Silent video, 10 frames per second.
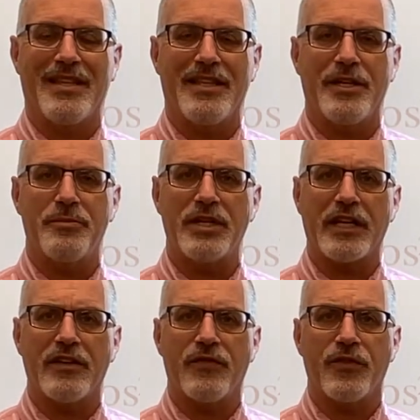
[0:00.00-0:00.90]
The
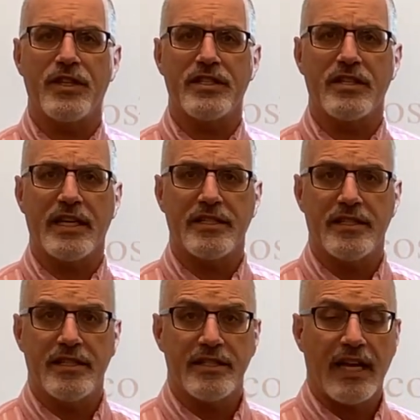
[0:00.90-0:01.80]
objective for this
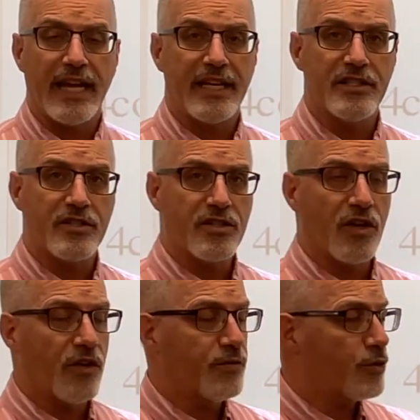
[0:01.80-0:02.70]
lesson is I can
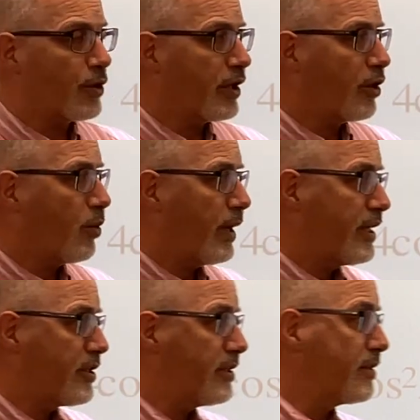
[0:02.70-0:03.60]
solve trig
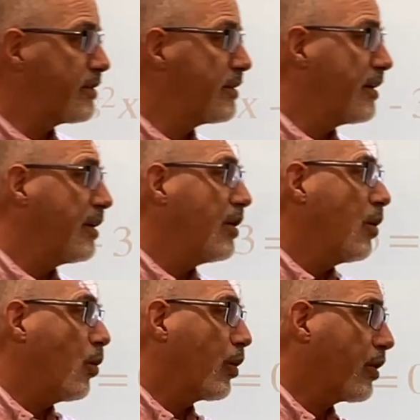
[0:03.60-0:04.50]
equations.
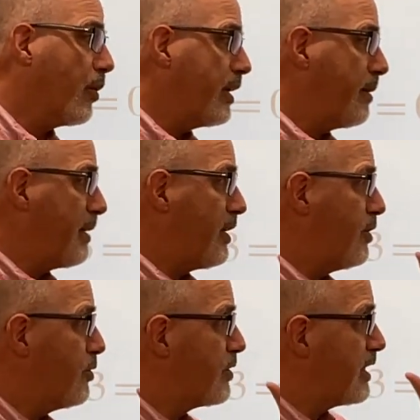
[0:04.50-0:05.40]
We're going to be
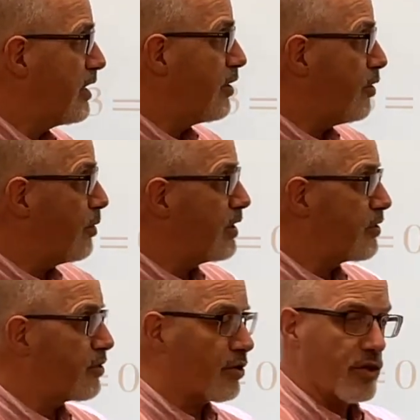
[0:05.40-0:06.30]
using the unit
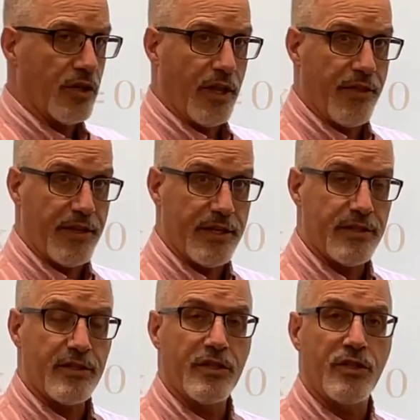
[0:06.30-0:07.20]
circle on
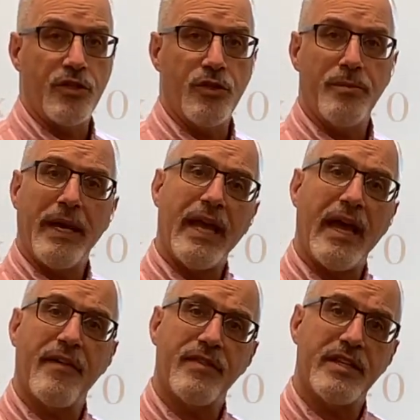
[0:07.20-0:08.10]
this. You may
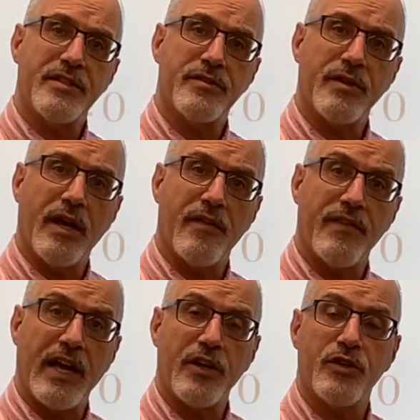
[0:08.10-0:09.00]
have these
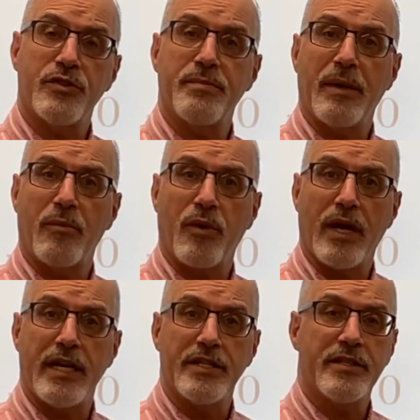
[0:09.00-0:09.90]
values
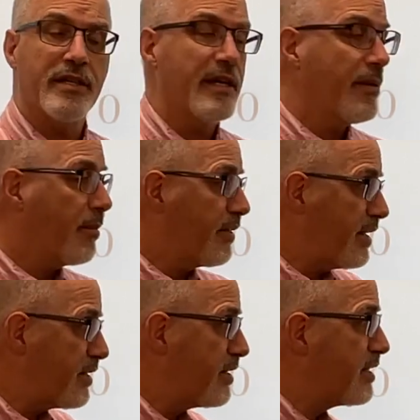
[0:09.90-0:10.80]
memorized, but
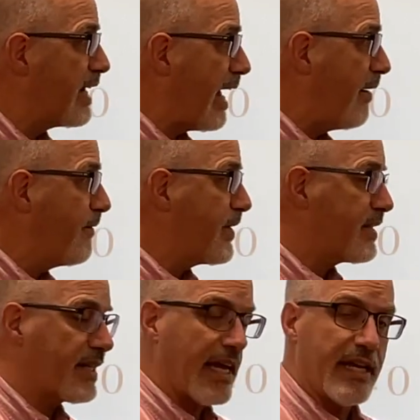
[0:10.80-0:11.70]
this is to
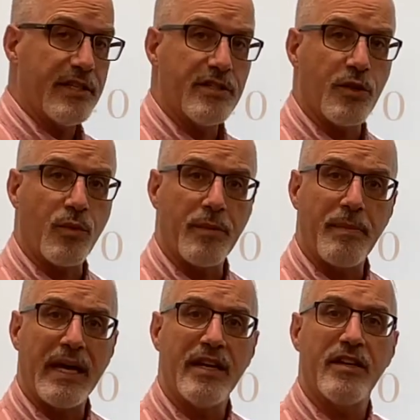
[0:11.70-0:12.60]
emphasize the
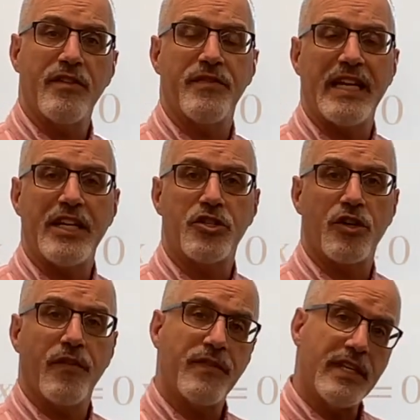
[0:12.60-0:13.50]
repetitive nature
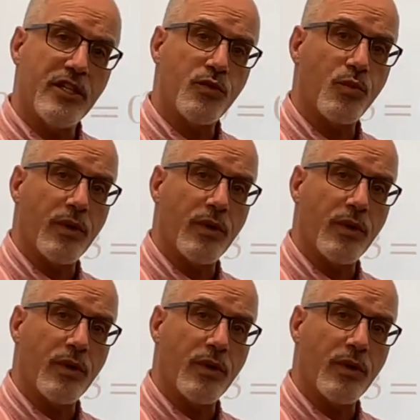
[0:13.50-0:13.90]
of these